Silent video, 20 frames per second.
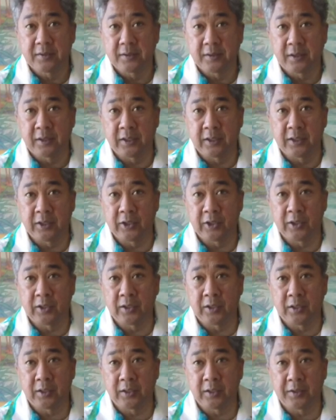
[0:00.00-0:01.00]

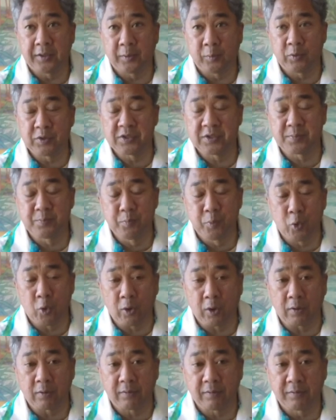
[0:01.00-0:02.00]
Uh, there was
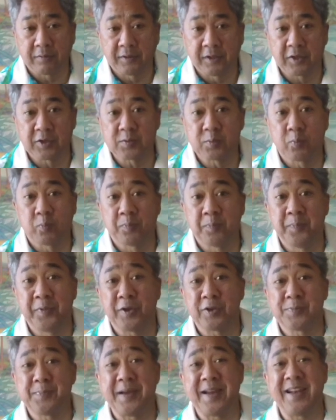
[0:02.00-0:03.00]
more. There's
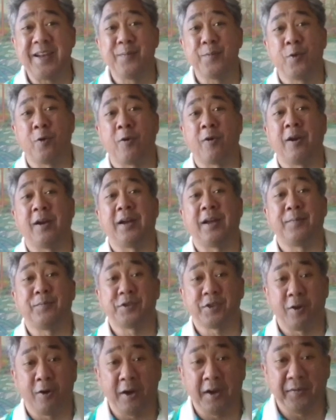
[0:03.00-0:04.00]
there's many more, and I'm
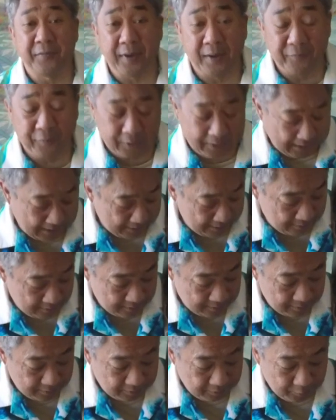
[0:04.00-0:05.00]
sorry if I
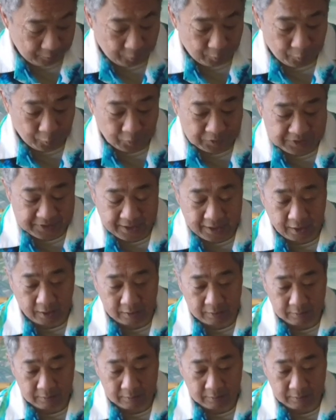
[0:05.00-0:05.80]
forget who was there.